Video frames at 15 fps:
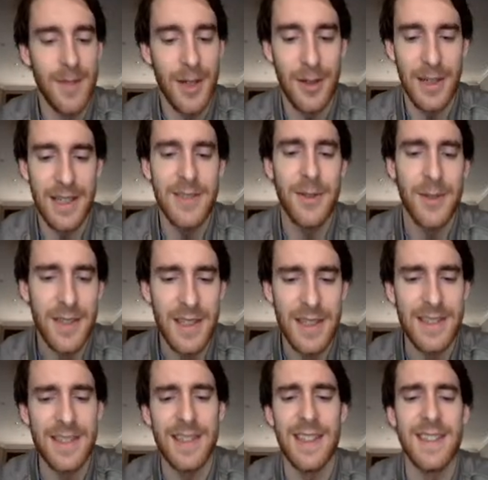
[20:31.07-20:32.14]
Okay, so
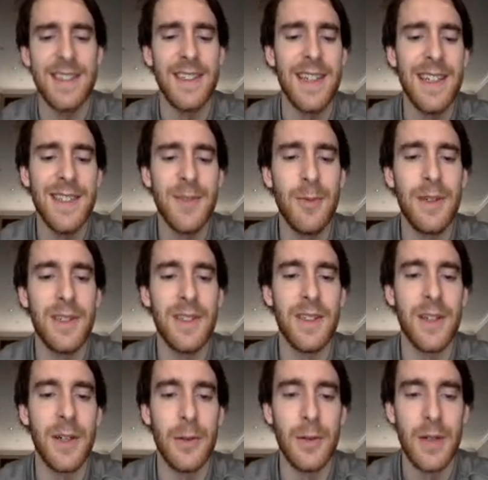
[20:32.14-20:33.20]
it's a nice one to
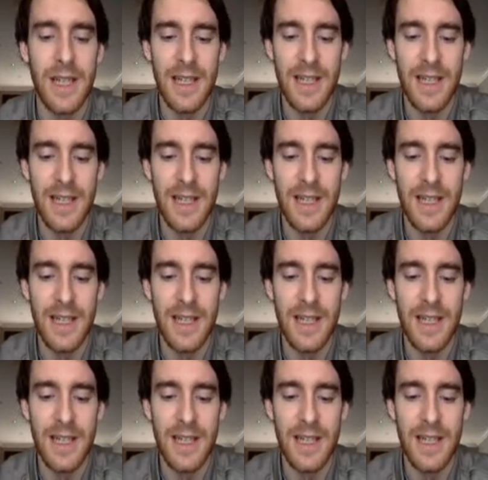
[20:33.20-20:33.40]
know.